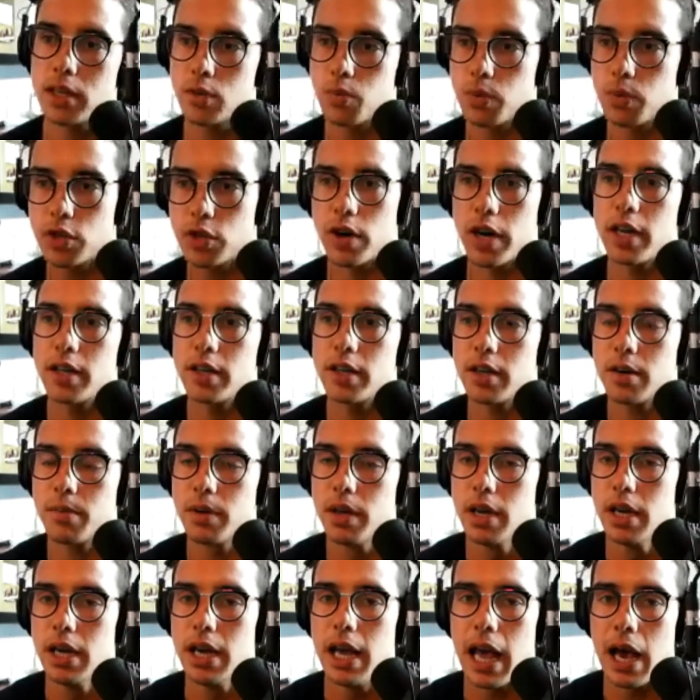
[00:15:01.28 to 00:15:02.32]
We train them
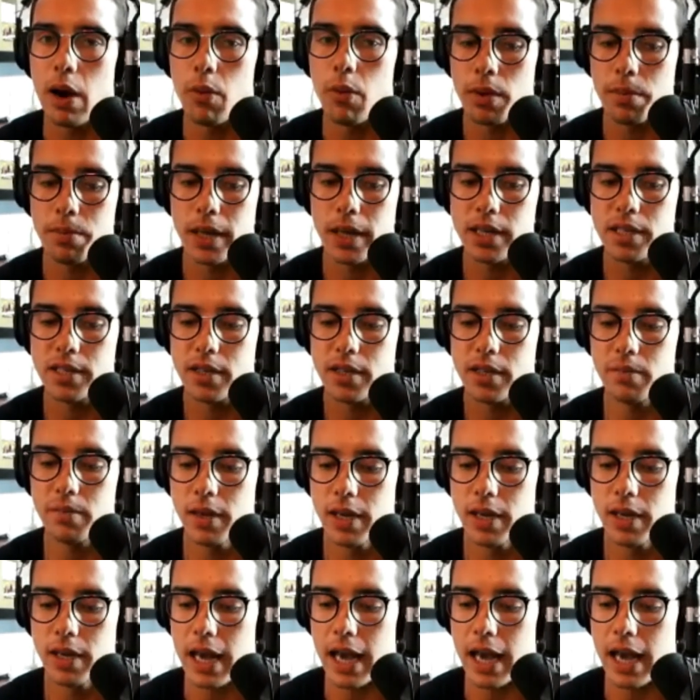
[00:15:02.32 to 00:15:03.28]
and we place them.